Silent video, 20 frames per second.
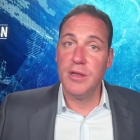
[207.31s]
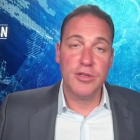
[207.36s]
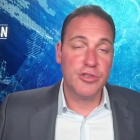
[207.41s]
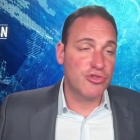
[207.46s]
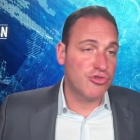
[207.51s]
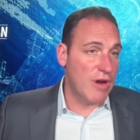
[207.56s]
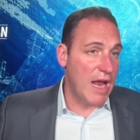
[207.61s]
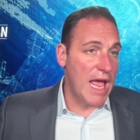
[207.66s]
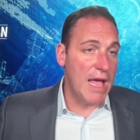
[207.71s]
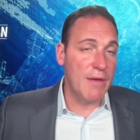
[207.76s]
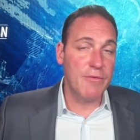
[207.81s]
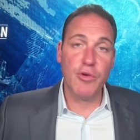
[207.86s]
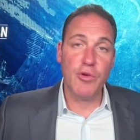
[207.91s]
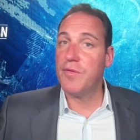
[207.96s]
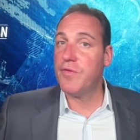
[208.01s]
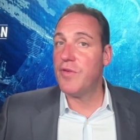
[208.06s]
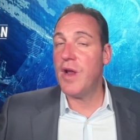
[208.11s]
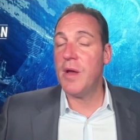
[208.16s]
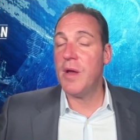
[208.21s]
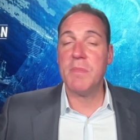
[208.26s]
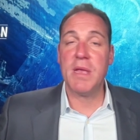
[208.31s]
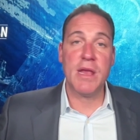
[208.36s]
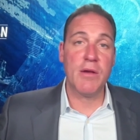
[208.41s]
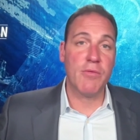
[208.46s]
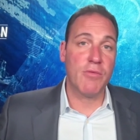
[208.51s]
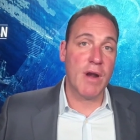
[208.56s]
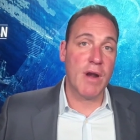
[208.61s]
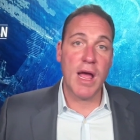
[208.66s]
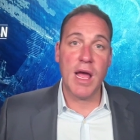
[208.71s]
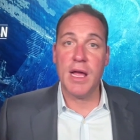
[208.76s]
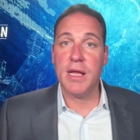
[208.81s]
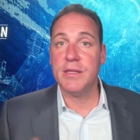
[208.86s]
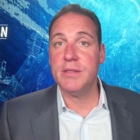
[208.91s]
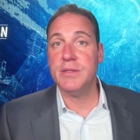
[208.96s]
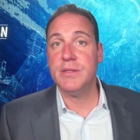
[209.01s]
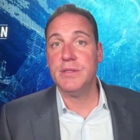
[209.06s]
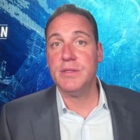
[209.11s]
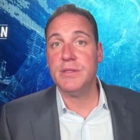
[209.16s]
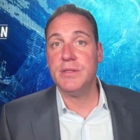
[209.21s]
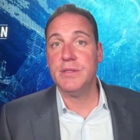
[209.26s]
travel from
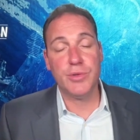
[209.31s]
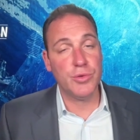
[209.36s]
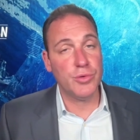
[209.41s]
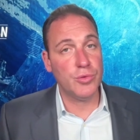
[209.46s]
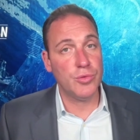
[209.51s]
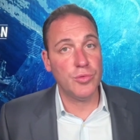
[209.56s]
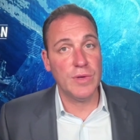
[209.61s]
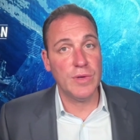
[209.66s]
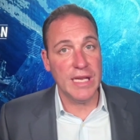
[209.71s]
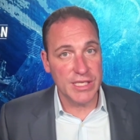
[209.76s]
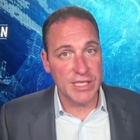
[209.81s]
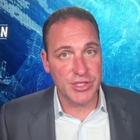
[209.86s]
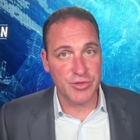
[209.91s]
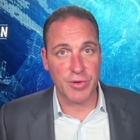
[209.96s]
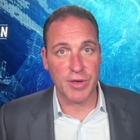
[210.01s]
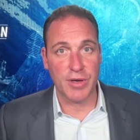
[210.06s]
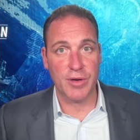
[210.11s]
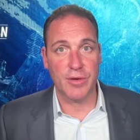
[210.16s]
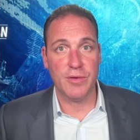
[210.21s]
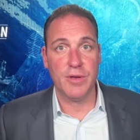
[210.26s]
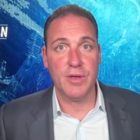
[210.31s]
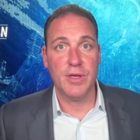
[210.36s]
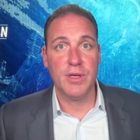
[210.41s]
Iran to Israel.